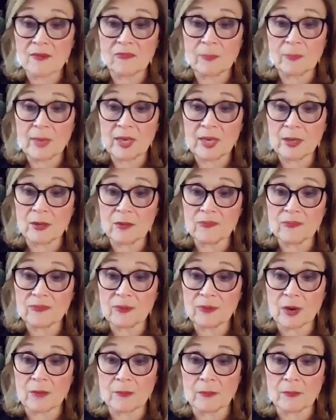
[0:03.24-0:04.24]
of mail
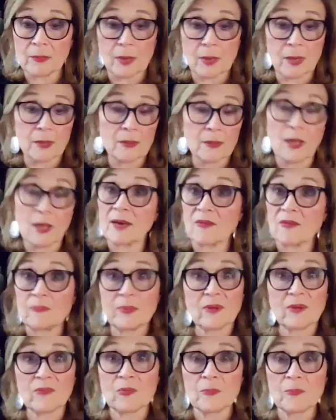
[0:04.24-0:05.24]
from a lot of
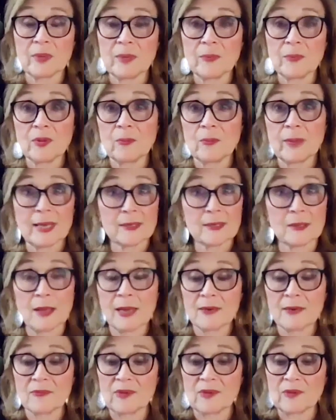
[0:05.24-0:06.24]
different people about a
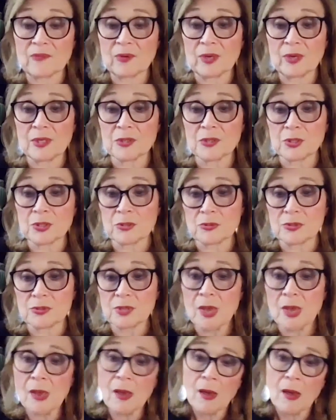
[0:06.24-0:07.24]
lot of different issues.
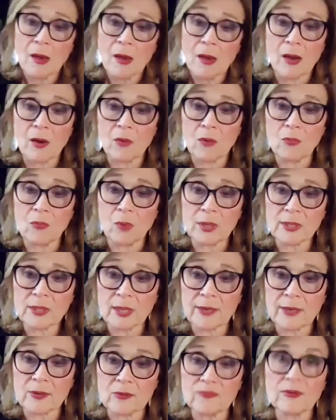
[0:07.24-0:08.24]
Uh, one
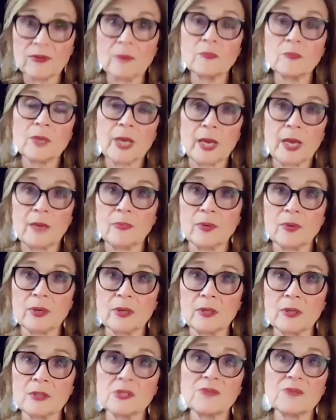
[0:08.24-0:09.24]
letter from
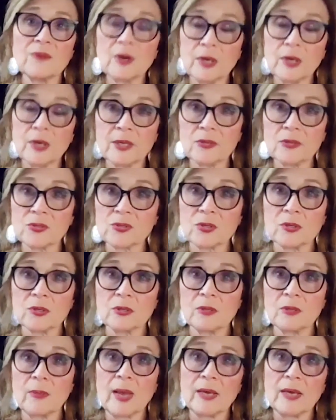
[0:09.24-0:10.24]
Gabriel is very
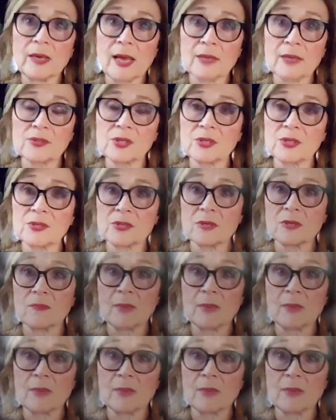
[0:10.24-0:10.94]
concerned about access to